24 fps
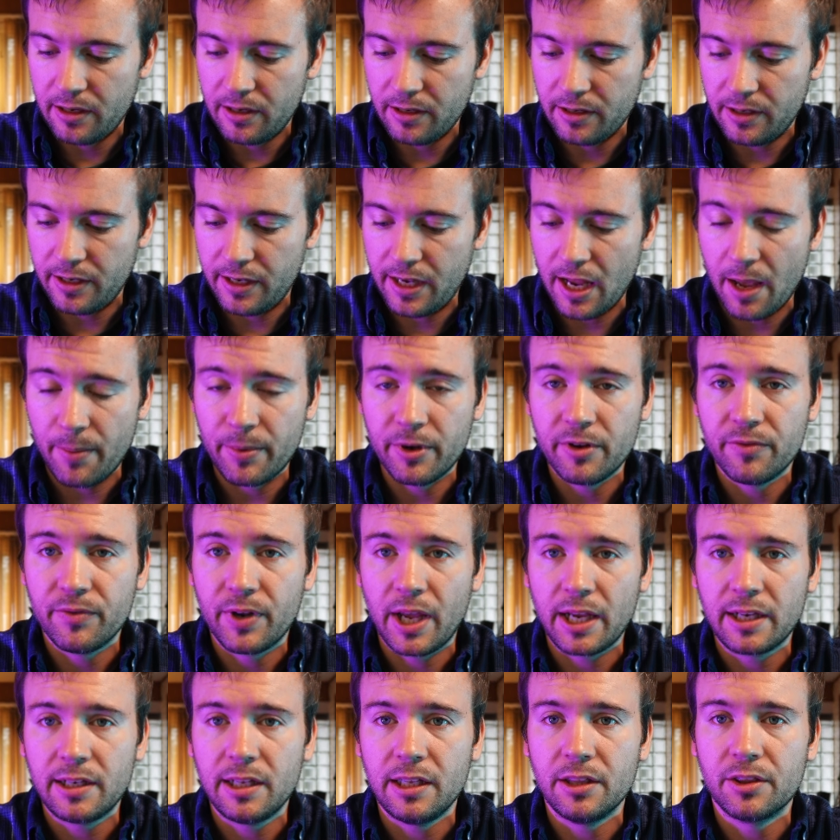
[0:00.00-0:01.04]
debit of
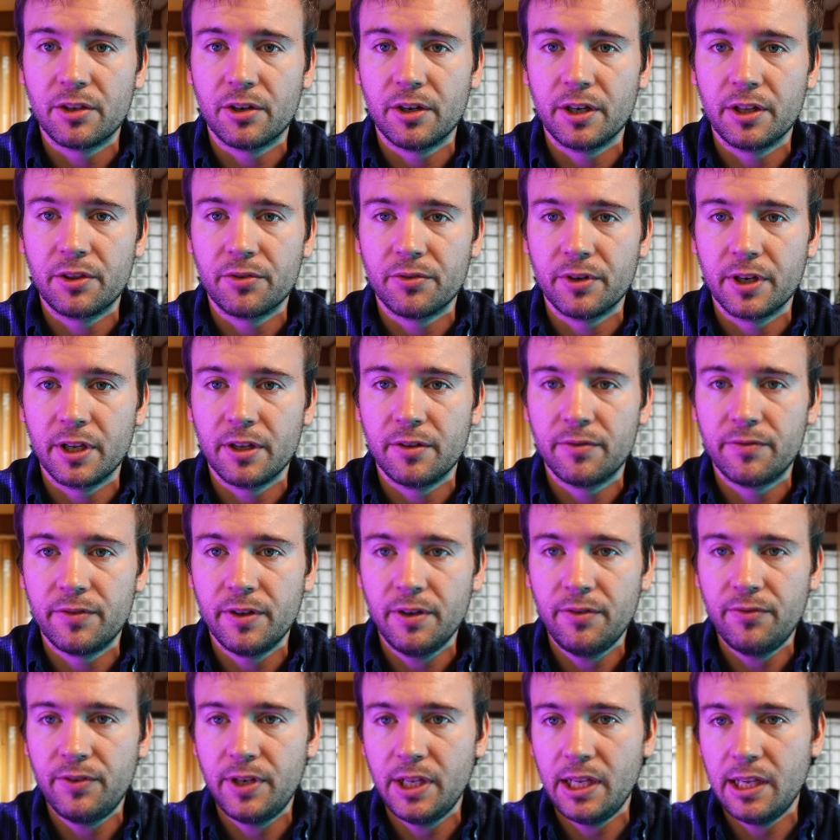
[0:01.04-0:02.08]

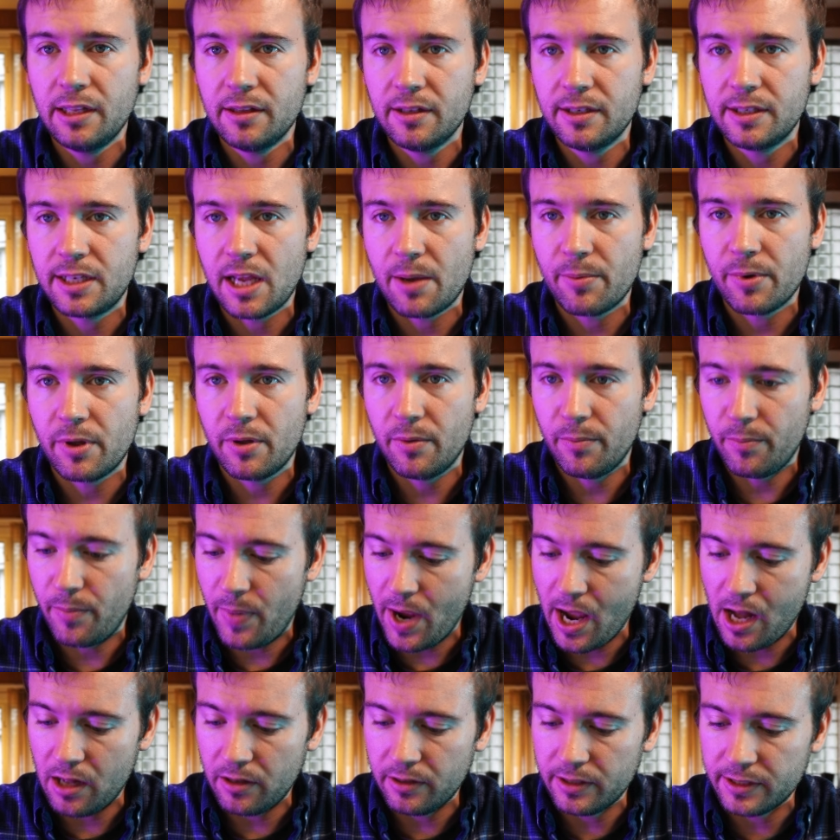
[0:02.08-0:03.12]
$1933.50 and the debit
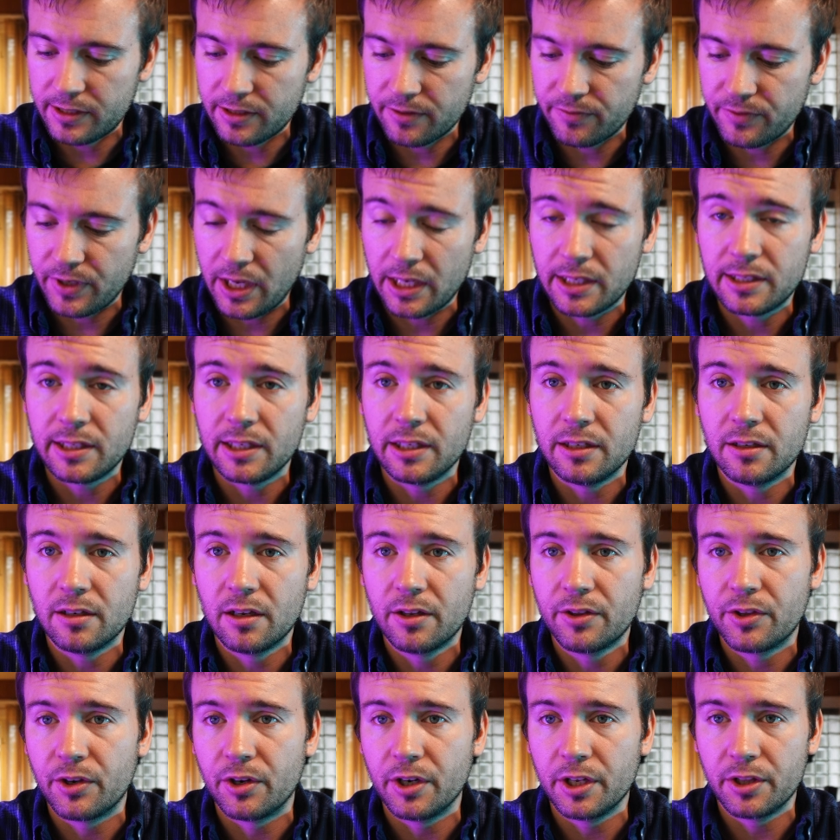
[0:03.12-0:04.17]
balance of
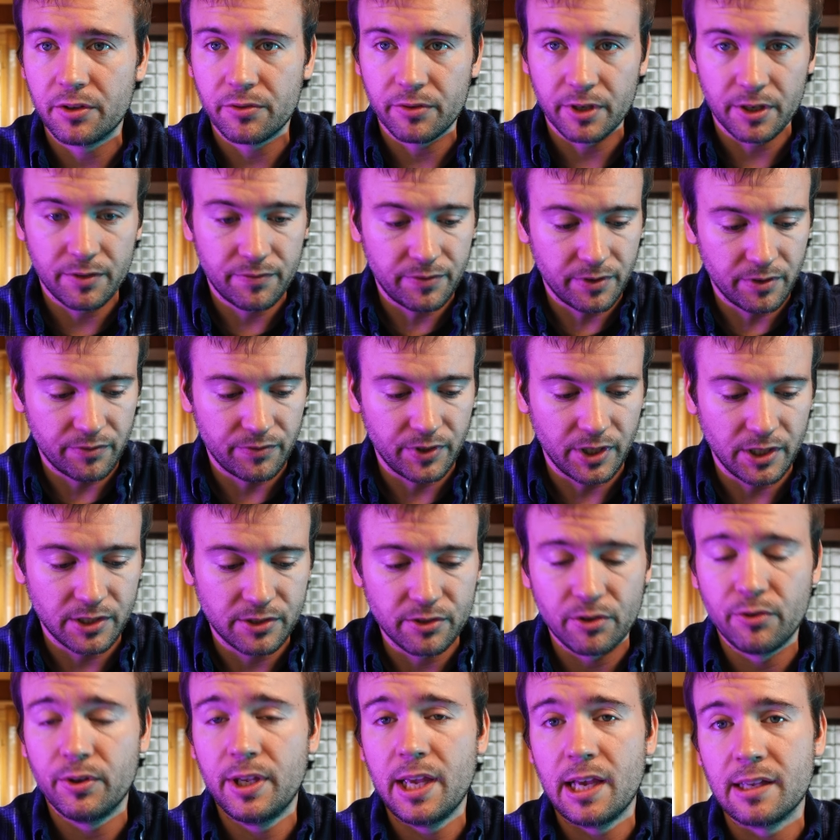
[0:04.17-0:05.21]
$1933.50.
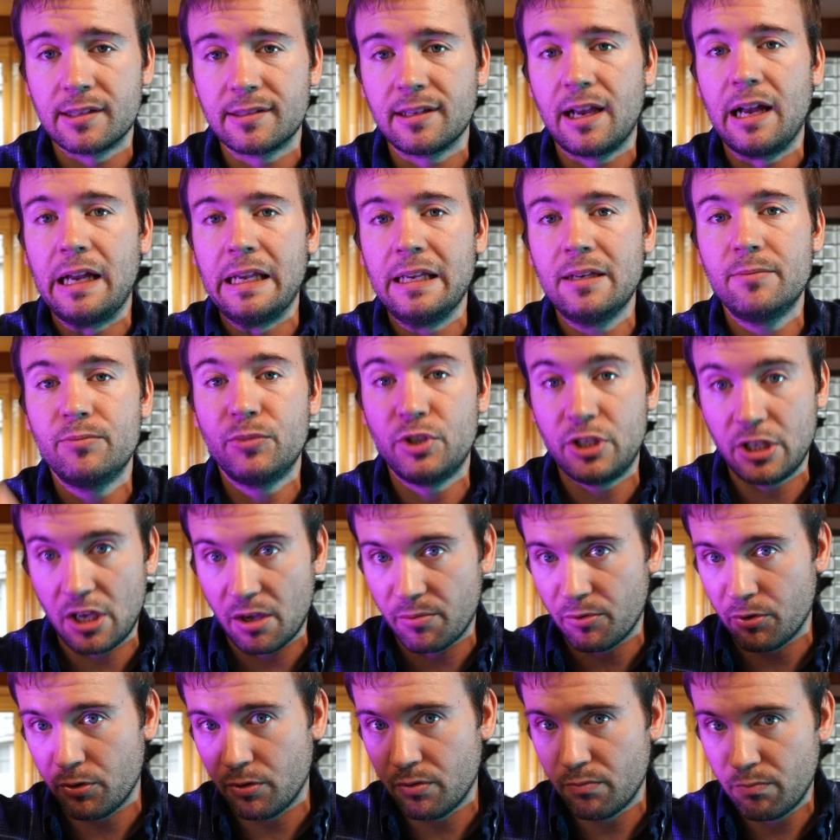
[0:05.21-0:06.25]
So yes, I am
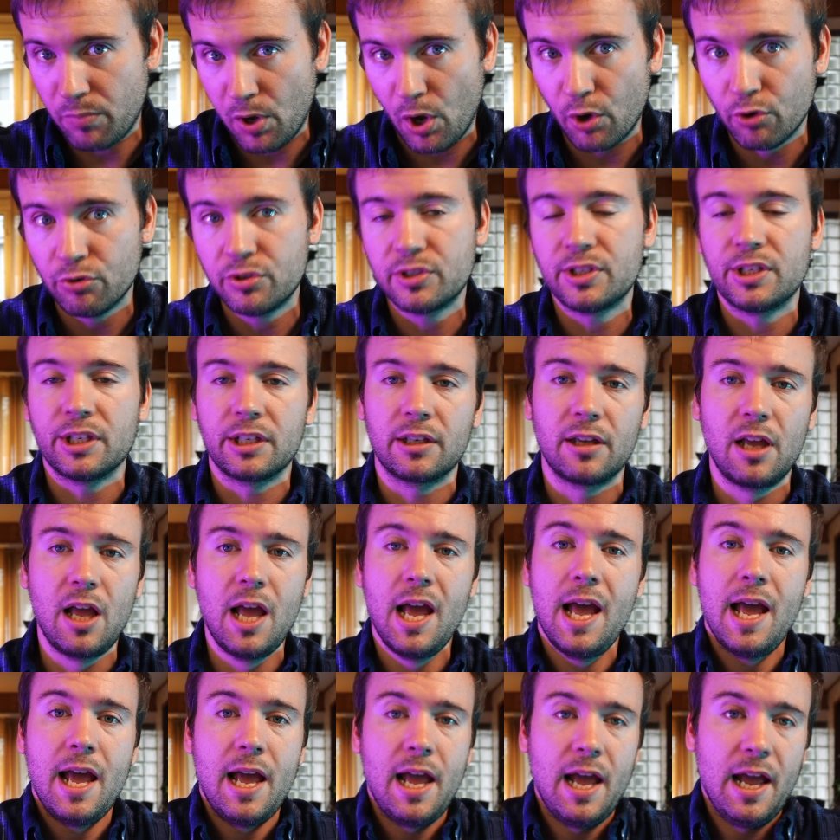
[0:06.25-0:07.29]
double posting.
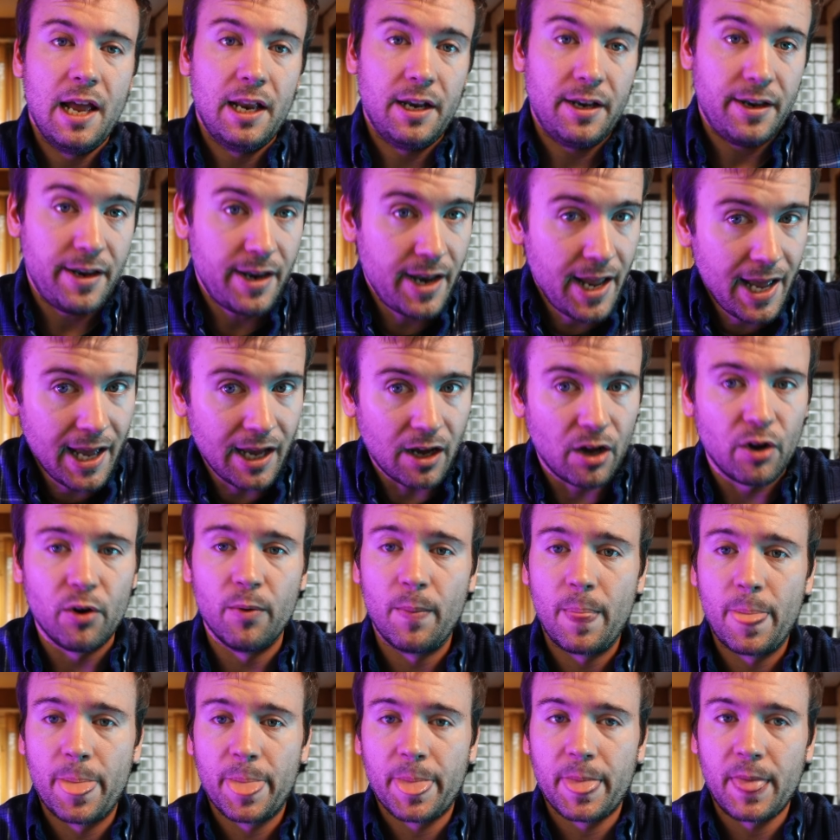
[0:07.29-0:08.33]
Now,
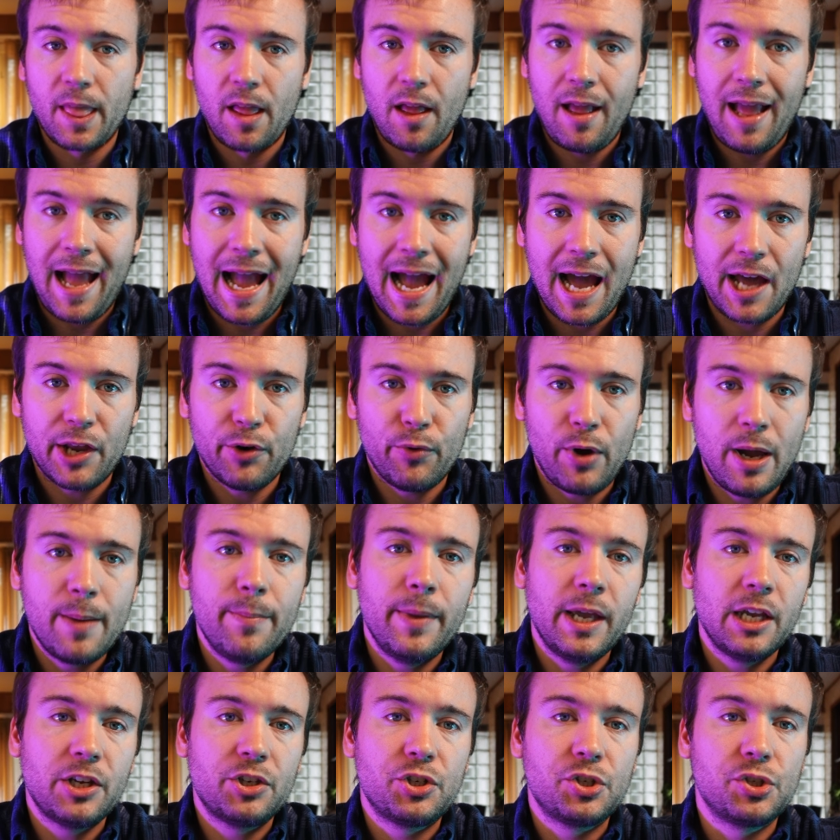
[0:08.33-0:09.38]
how do I
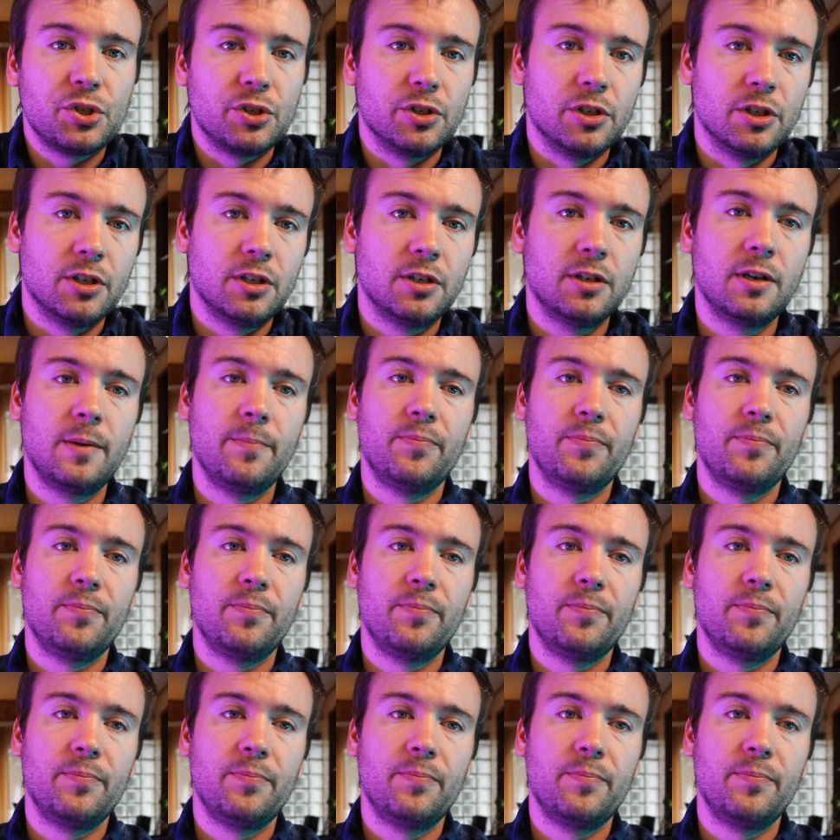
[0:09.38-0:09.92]
make sure